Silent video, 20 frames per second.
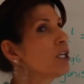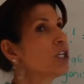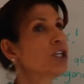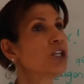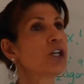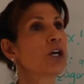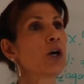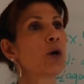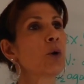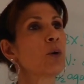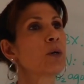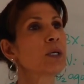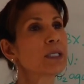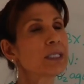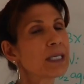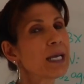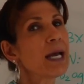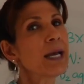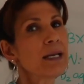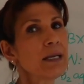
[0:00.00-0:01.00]
you know,
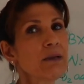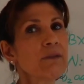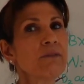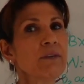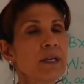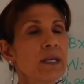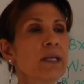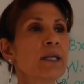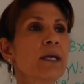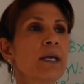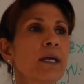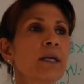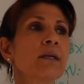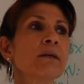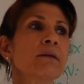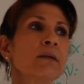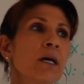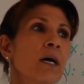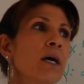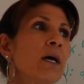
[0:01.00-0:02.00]
kind of in,
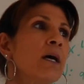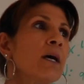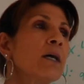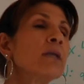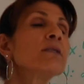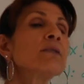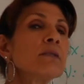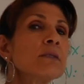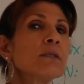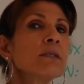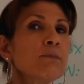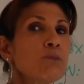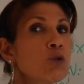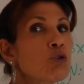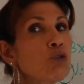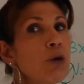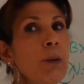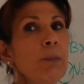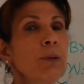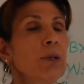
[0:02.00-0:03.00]
in uh, some
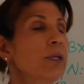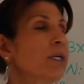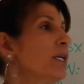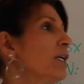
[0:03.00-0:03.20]
trouble